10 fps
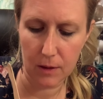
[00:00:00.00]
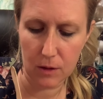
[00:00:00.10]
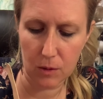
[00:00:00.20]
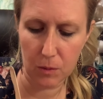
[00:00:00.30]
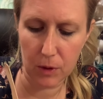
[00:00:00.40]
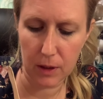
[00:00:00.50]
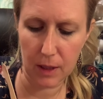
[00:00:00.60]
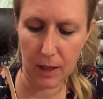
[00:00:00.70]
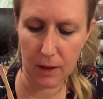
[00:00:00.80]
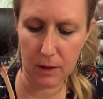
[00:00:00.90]
So bring
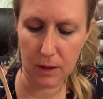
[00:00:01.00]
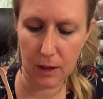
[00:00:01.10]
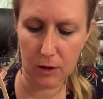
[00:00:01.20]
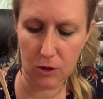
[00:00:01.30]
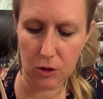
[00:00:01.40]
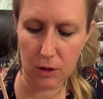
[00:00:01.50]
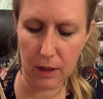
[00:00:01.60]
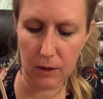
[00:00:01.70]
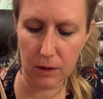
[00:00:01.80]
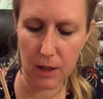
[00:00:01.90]
that texture
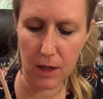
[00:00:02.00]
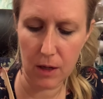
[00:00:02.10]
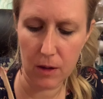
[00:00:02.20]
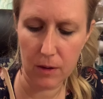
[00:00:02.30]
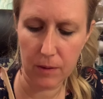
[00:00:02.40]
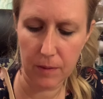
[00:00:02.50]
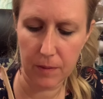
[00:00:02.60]
down there.